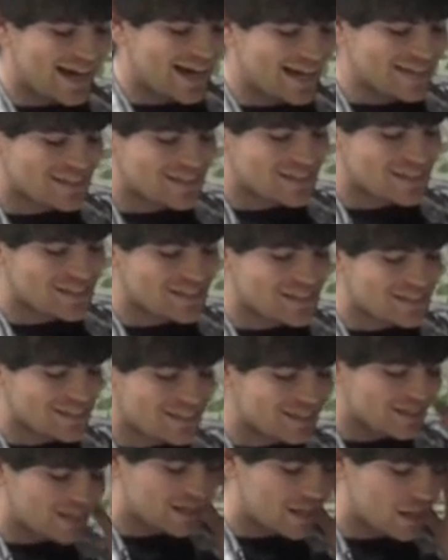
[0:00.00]
It's just,
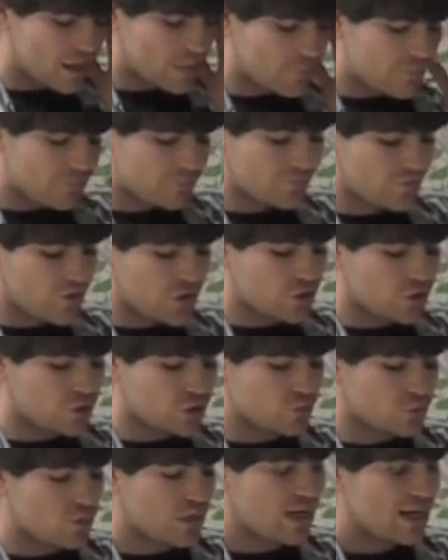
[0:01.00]
I prefer
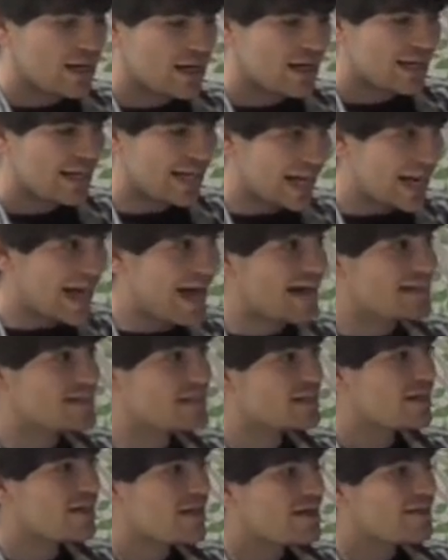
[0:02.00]
you clad.
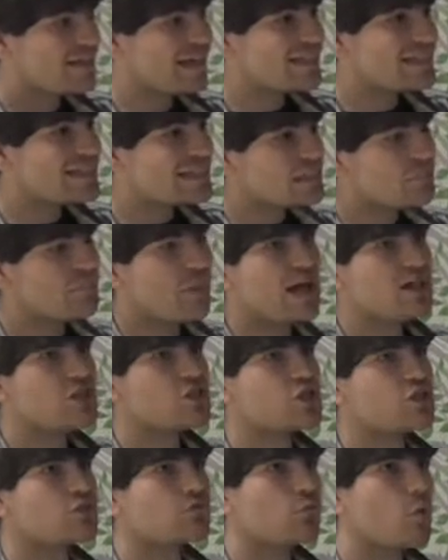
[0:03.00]
The
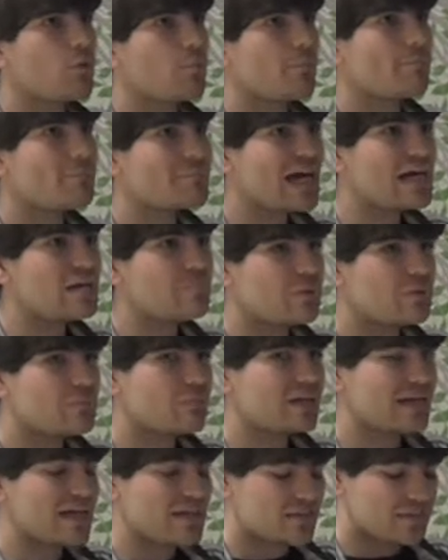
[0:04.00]
anticipation of what may be
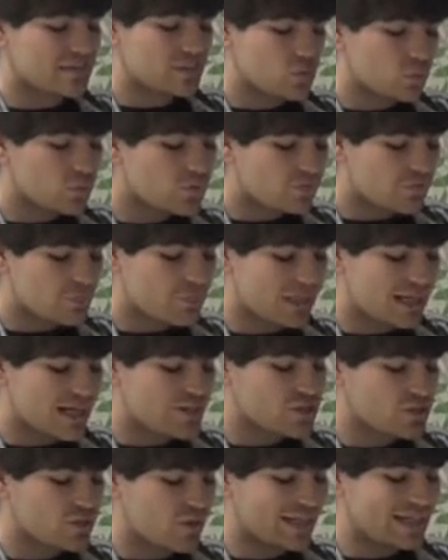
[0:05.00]
beneath is all of the
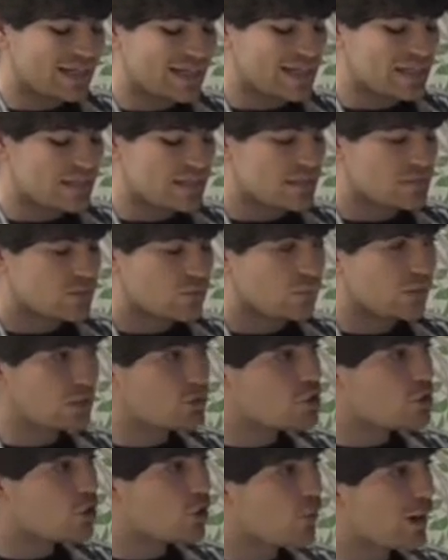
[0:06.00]
pleasure I need. We
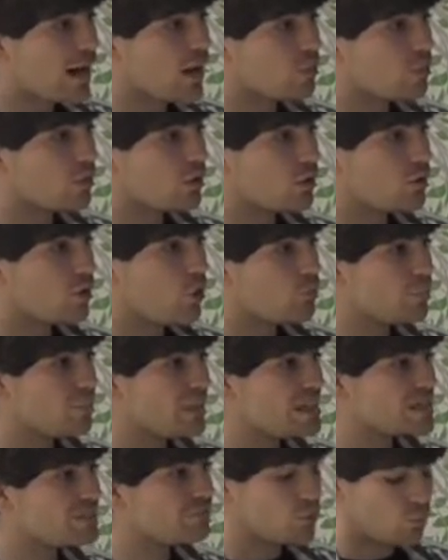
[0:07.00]
used to go out on long
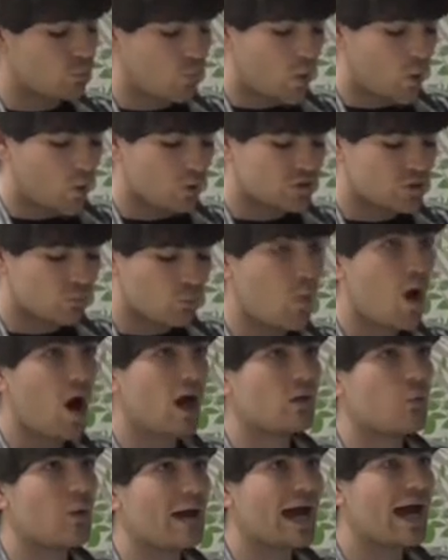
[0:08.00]
peaceful walks and
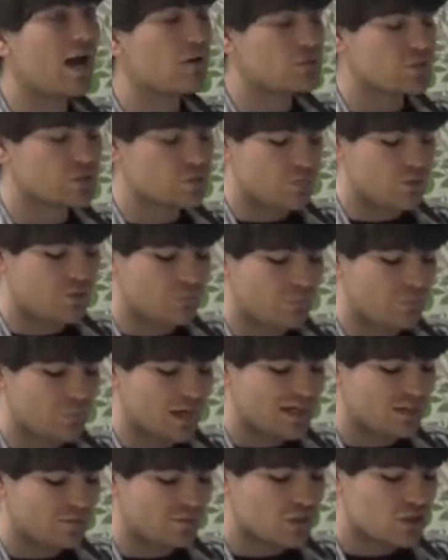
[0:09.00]
while away hours with
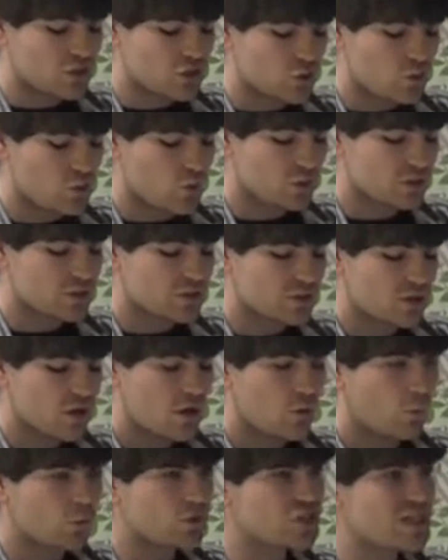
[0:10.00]
meaningless talks.
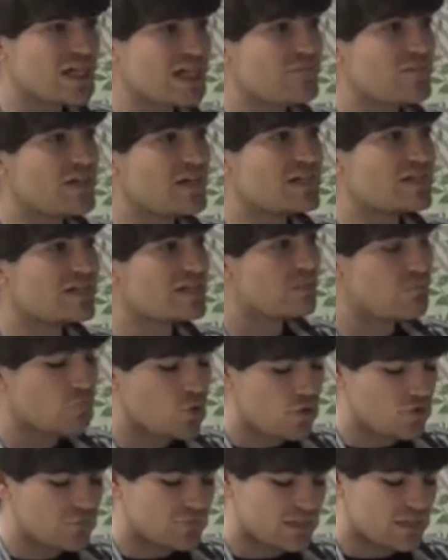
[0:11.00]
Watch TV, see
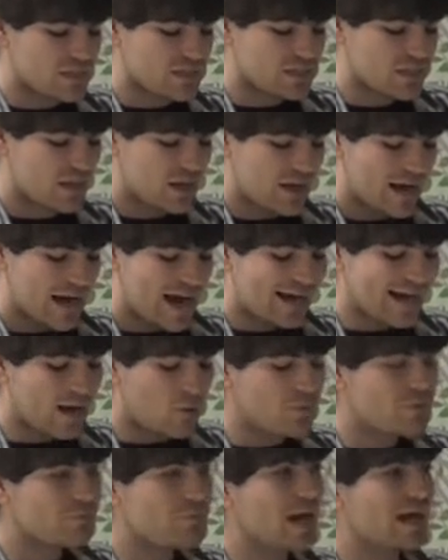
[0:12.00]
movies, hang
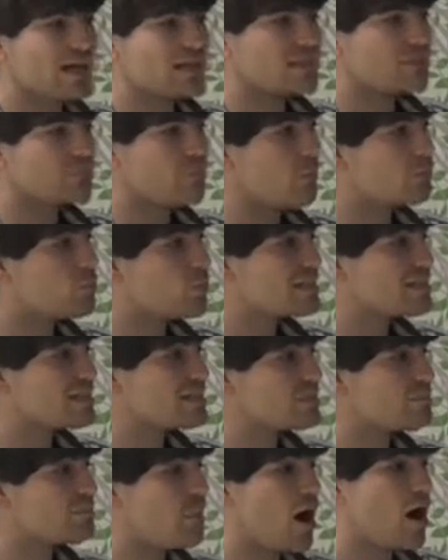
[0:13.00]
out with mates, pub
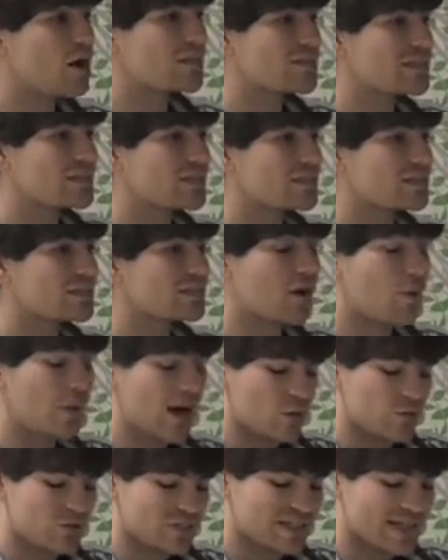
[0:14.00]
quizzes and parties and go
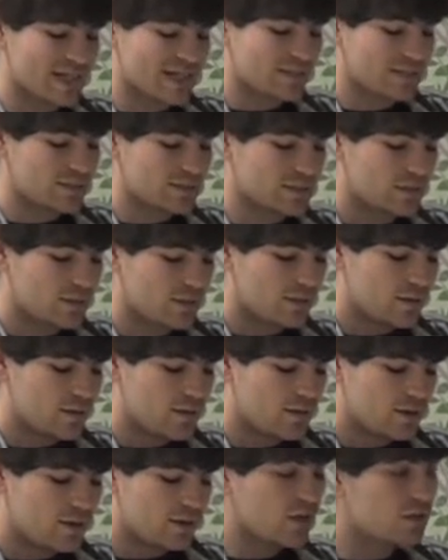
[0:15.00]
out on dates.
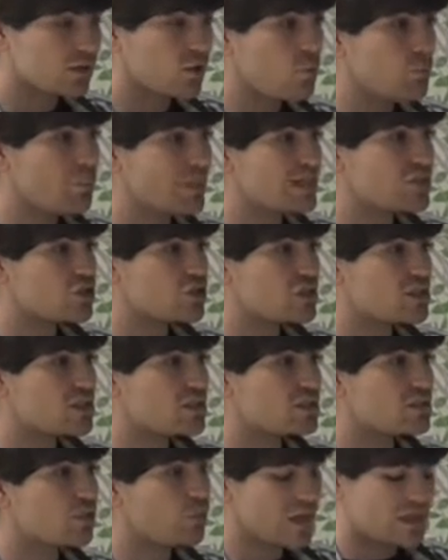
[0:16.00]
Cuddle on
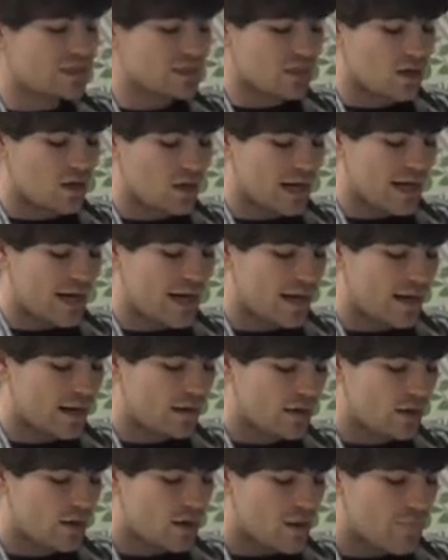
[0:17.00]
beaches, the wind in our
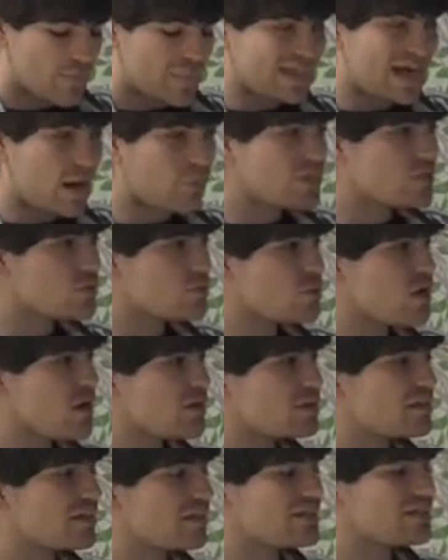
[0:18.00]
hair. But now we do
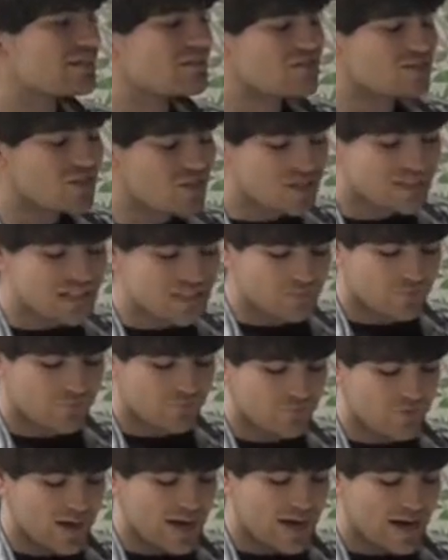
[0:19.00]
nothing. It just isn't
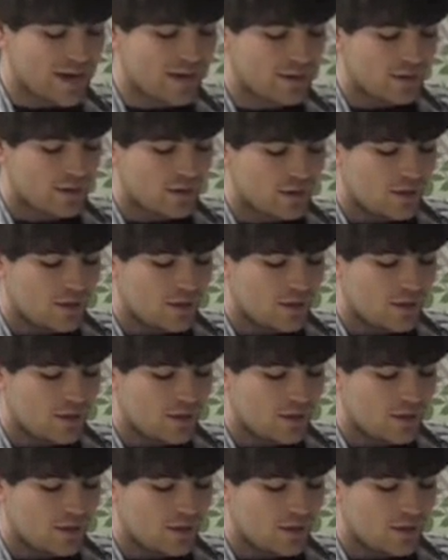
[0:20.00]
fair.